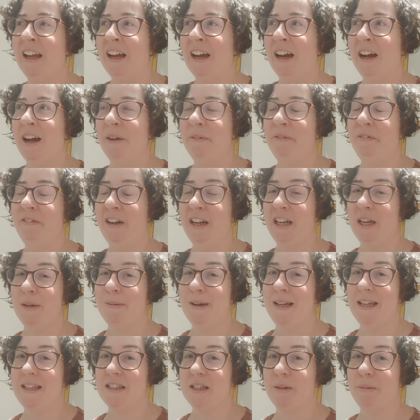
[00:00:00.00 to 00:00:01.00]
I'm really
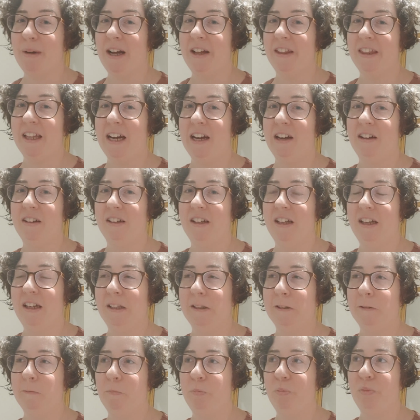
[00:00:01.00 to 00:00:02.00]
pleased about that.
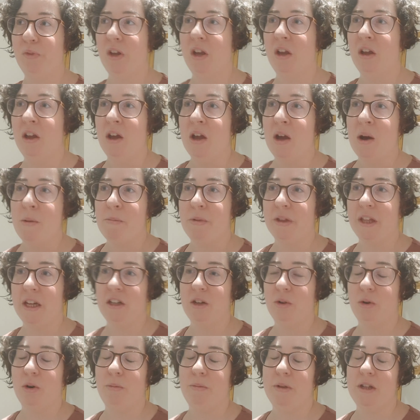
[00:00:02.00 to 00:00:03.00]
But they
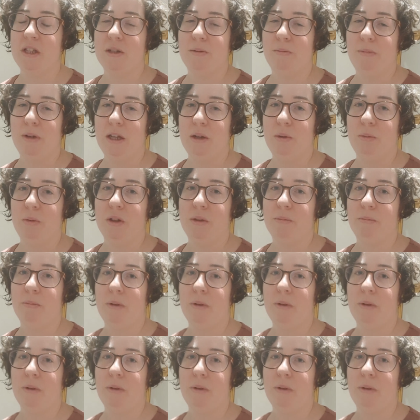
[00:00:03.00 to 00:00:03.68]
do want me to meet with